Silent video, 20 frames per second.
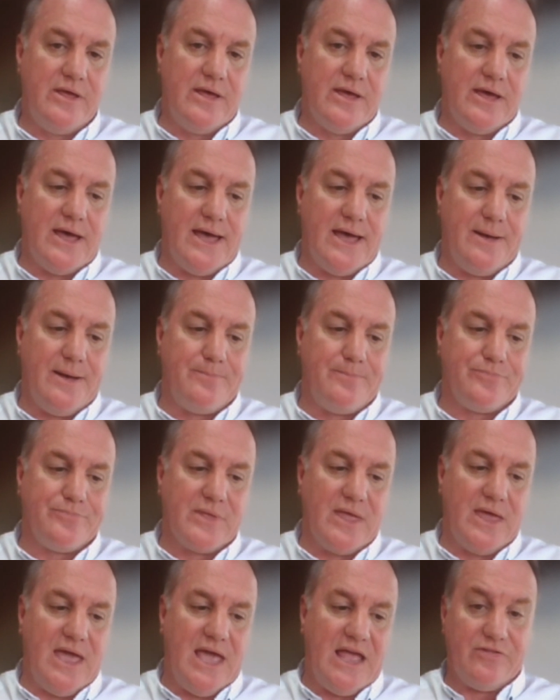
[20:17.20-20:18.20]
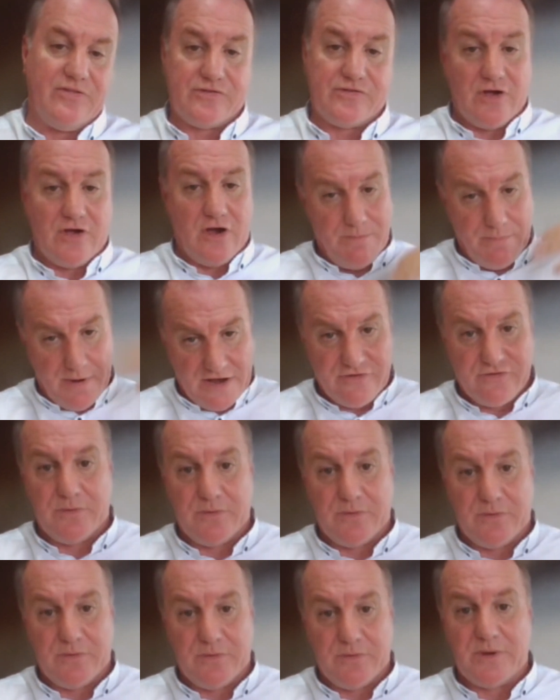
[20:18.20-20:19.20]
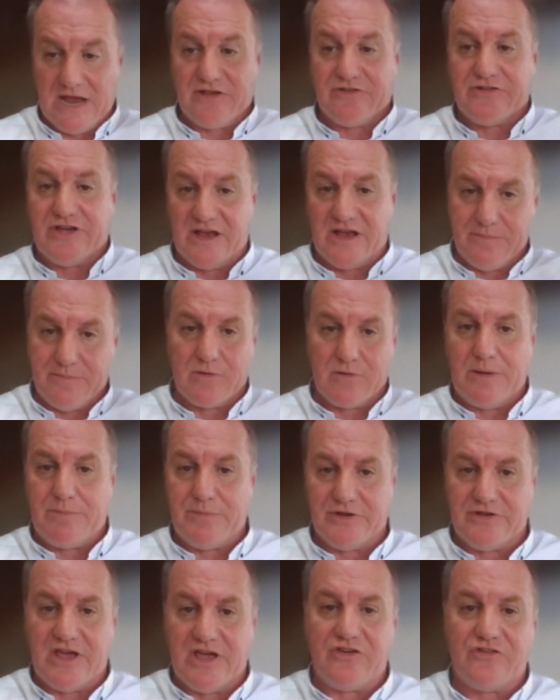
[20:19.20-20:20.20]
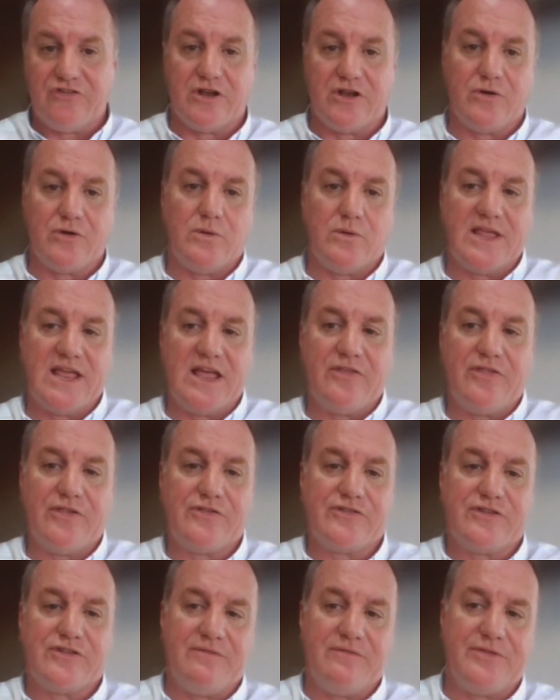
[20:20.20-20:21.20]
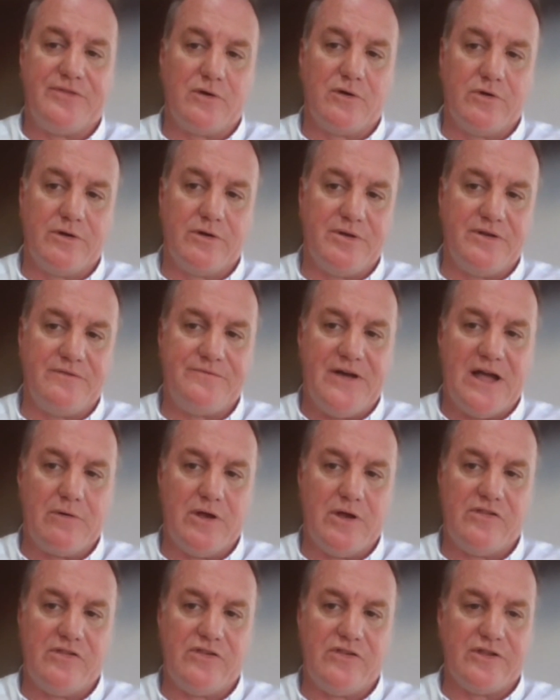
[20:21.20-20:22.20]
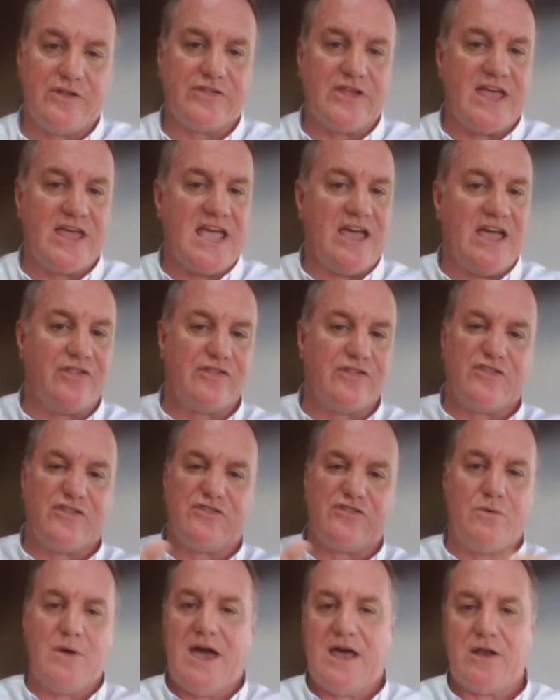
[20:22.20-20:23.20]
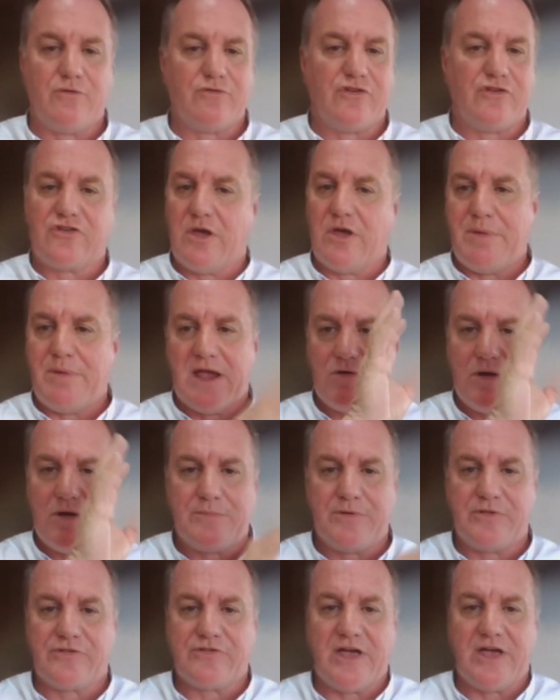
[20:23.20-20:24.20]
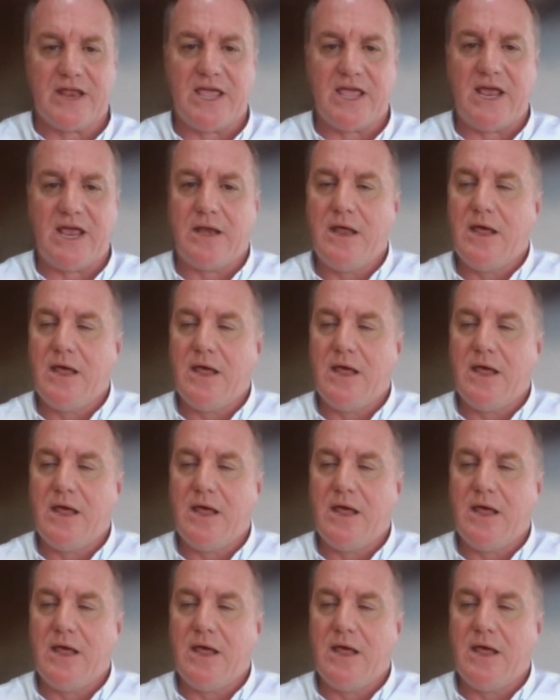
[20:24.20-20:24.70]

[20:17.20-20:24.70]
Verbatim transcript: And so by doing that, maintained my reputation and all the other stuff that it would have been far easier to say, hey, this is too hard, I'll just go bankrupt and start again,